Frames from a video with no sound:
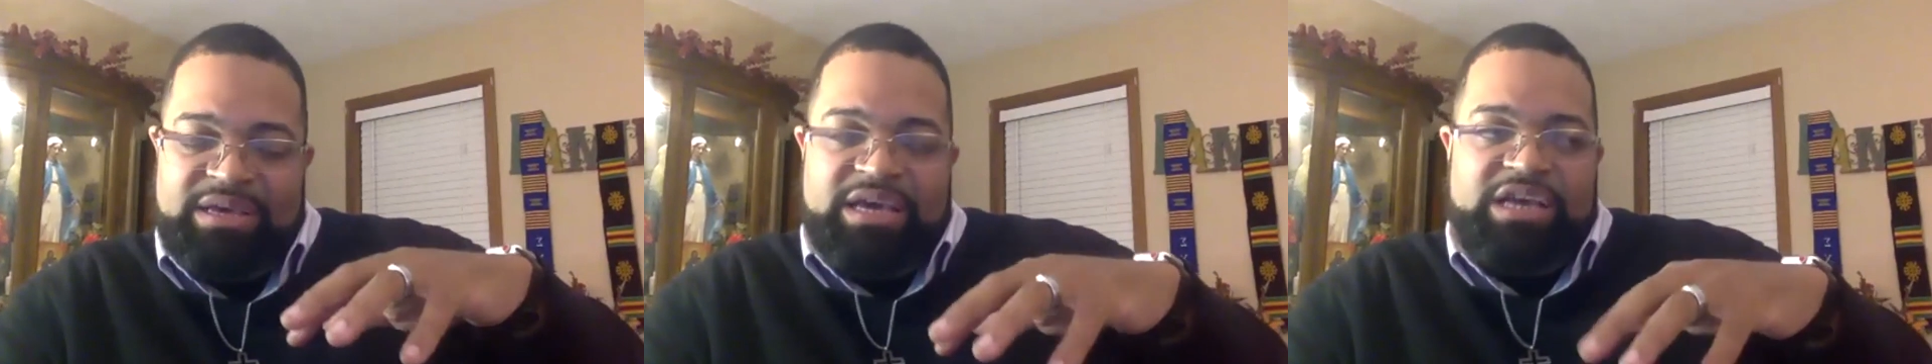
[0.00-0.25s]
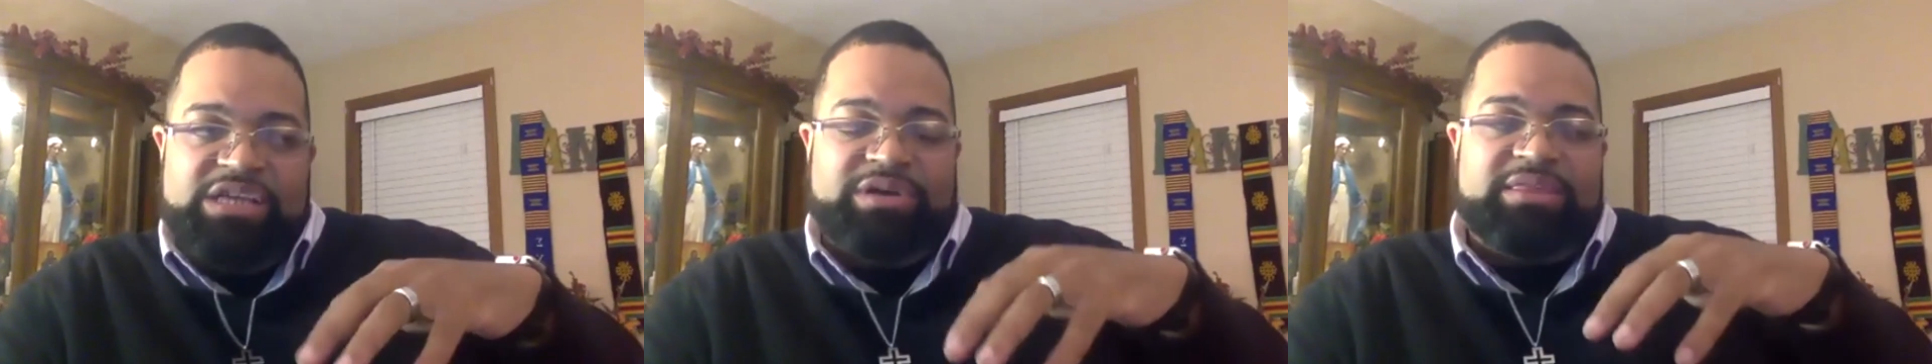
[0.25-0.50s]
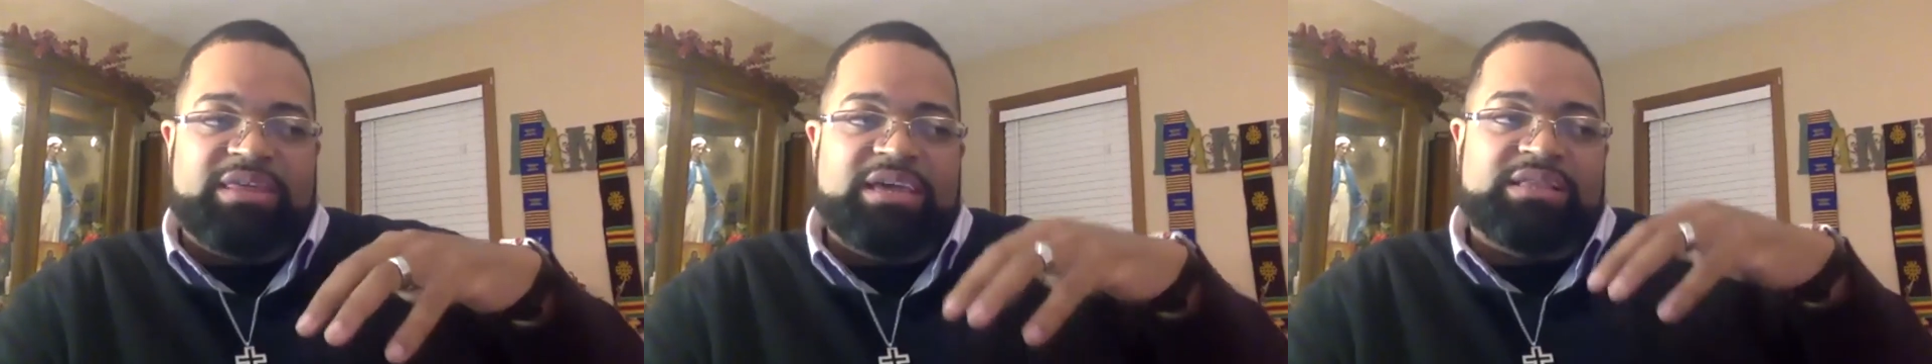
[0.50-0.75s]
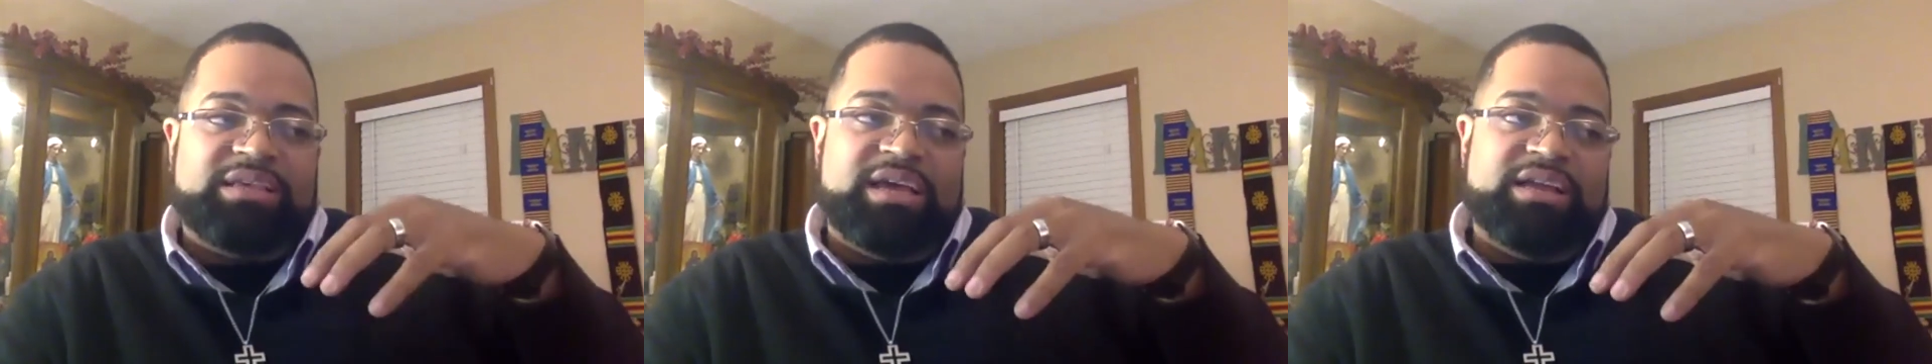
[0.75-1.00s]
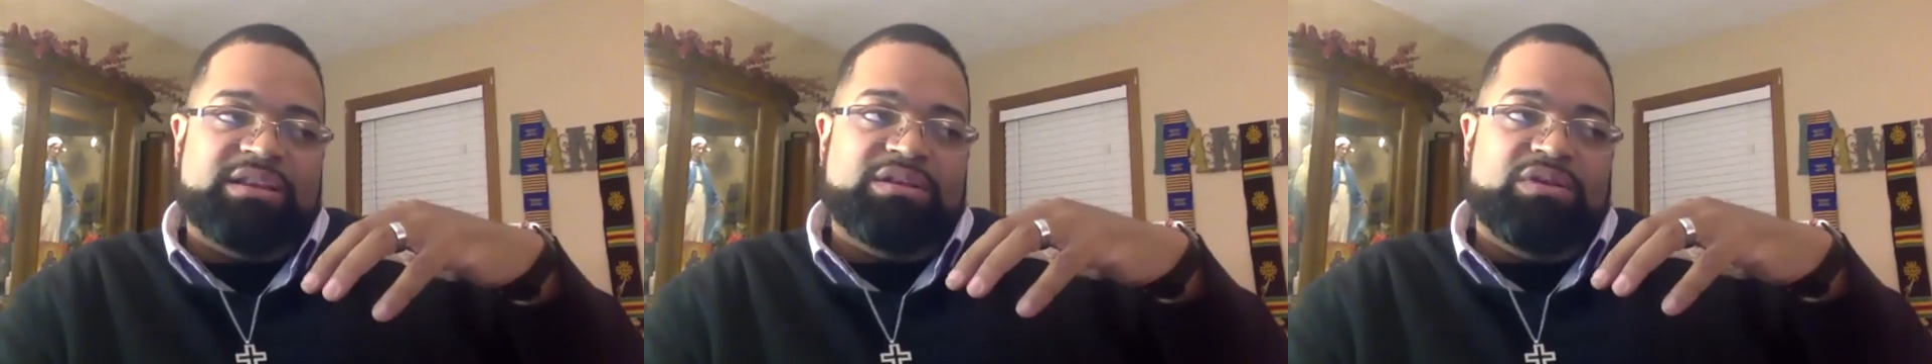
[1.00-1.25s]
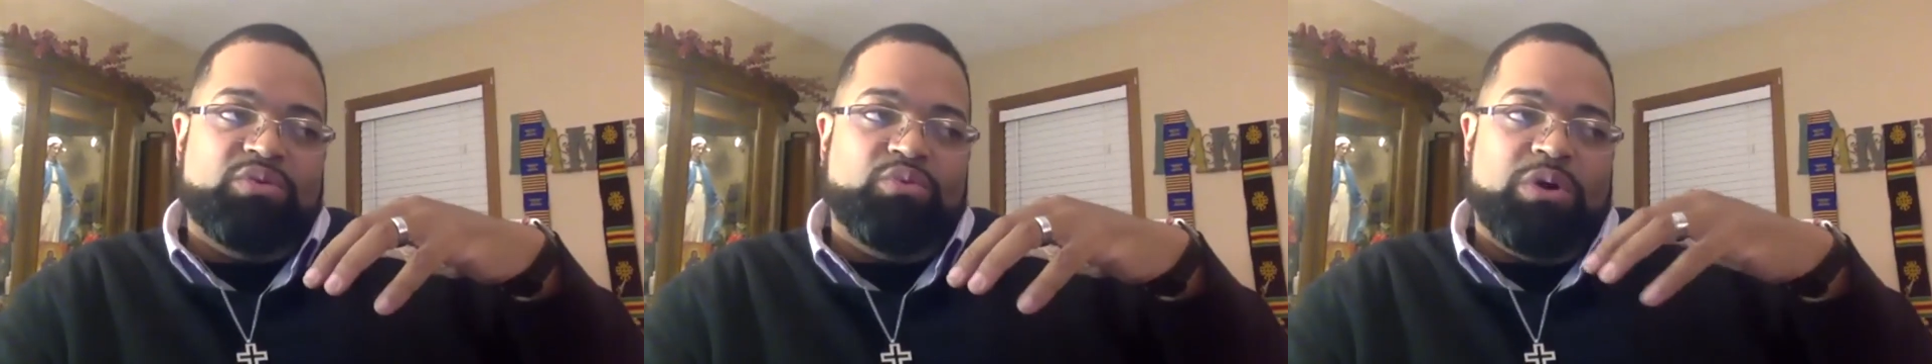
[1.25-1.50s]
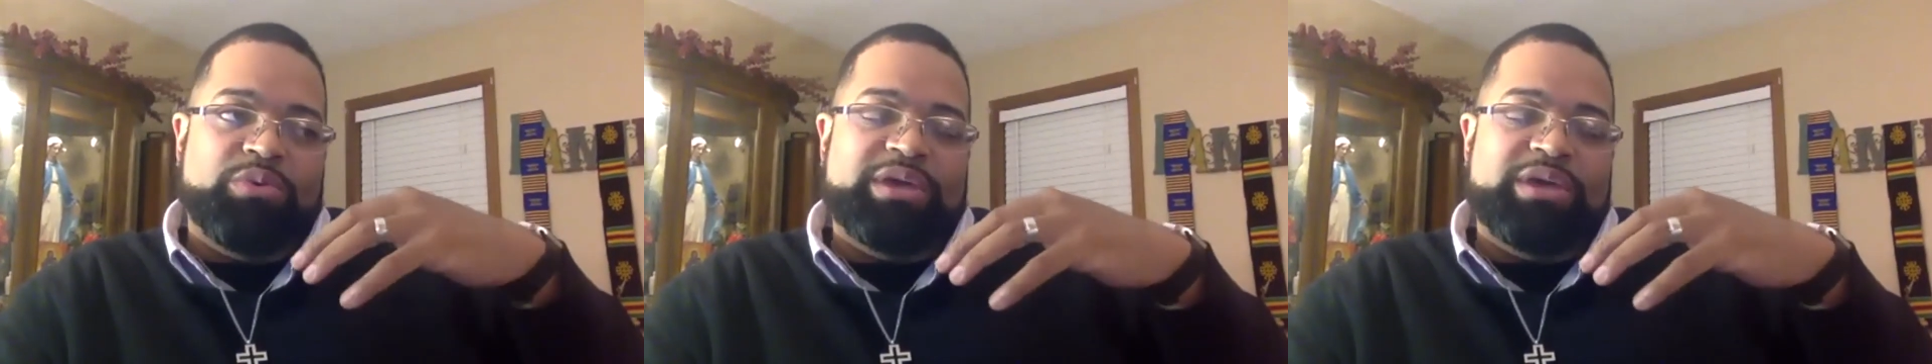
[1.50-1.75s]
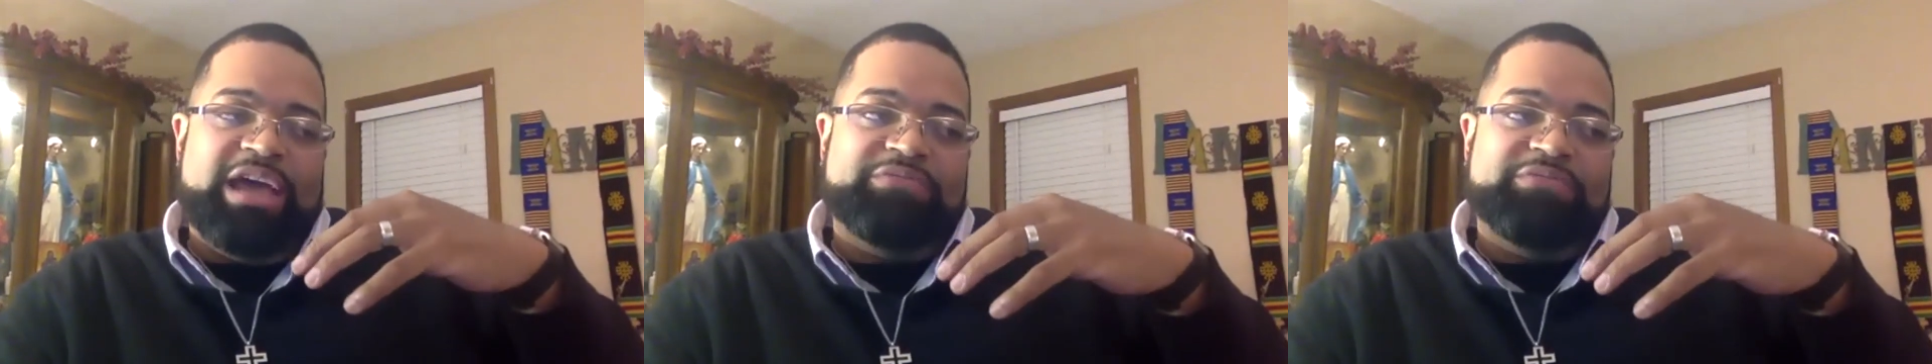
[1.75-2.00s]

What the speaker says: So I think that what we have